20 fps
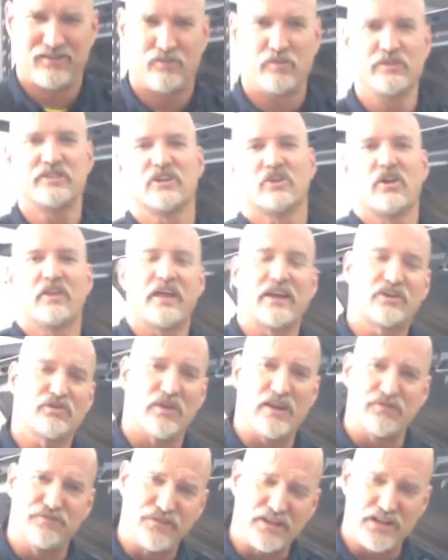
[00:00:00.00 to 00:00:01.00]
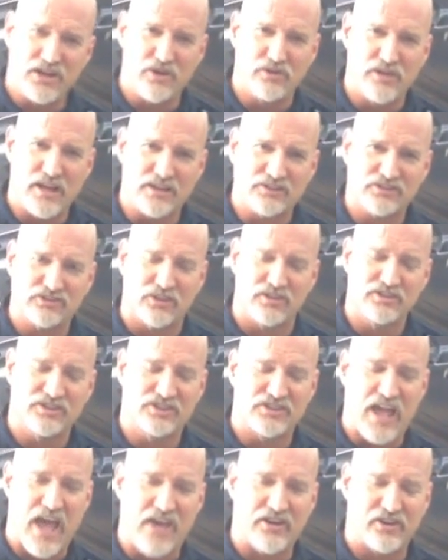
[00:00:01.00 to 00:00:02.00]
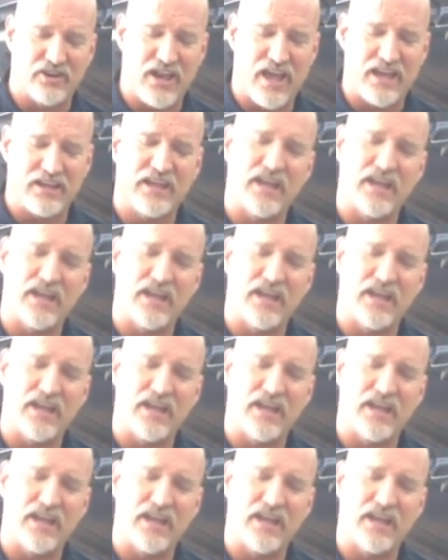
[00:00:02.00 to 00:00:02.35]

We did all that great video yes on Saturday.